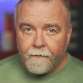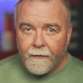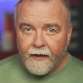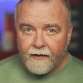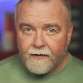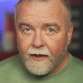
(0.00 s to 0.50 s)

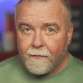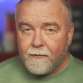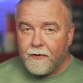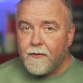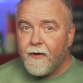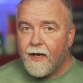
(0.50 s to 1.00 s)
A Type
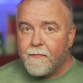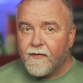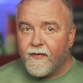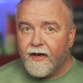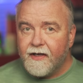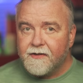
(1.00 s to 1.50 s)
2
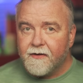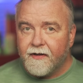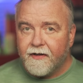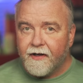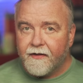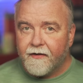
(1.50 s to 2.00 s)
hypervisor,
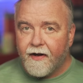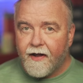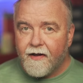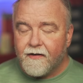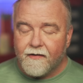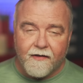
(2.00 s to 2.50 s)
on the other
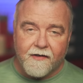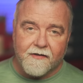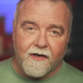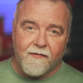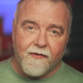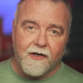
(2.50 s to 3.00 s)
hand, and these are
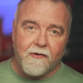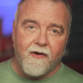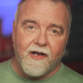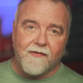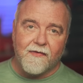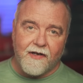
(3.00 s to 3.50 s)
not very
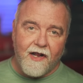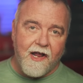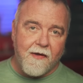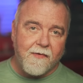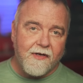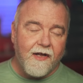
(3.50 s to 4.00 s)
creatively
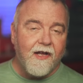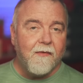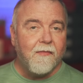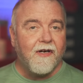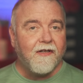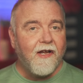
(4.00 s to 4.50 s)
named,
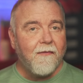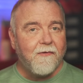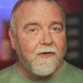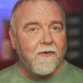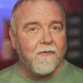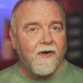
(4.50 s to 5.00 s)
but a Type
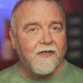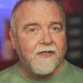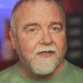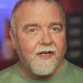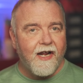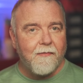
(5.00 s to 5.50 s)
2 runs
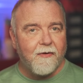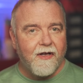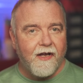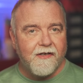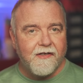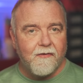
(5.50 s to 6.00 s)
as an
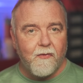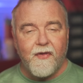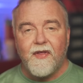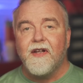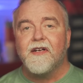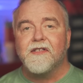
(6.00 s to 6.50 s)
application
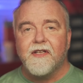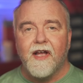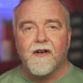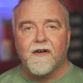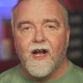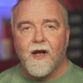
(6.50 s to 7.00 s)
within a
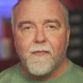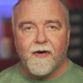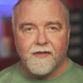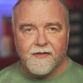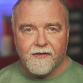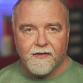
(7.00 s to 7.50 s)
standard
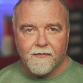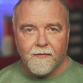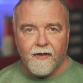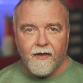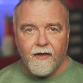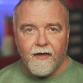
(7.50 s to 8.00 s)
operating system.
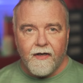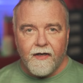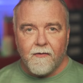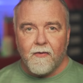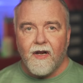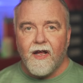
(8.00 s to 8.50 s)

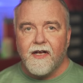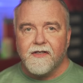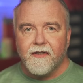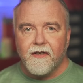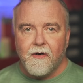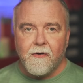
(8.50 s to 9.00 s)
It relies
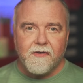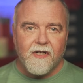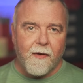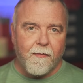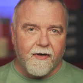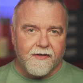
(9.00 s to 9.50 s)
on the host
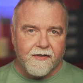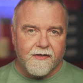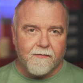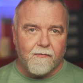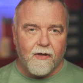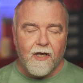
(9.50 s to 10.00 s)
operating
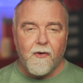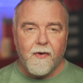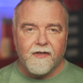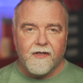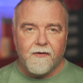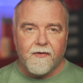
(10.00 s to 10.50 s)
system below
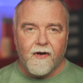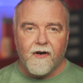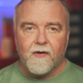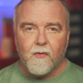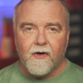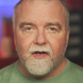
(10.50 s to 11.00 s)
it to do the
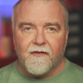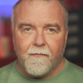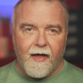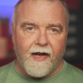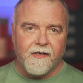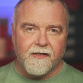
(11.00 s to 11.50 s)
hard work of
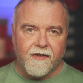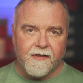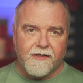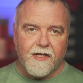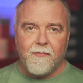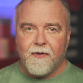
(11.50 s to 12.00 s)
managing the
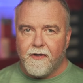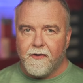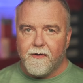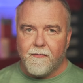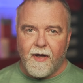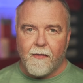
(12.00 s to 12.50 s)

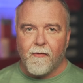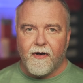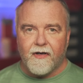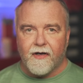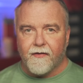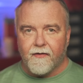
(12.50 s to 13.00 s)
CPU, memory,
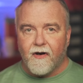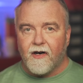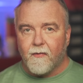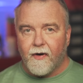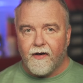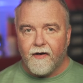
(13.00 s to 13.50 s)
and other
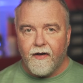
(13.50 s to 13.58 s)
hardware.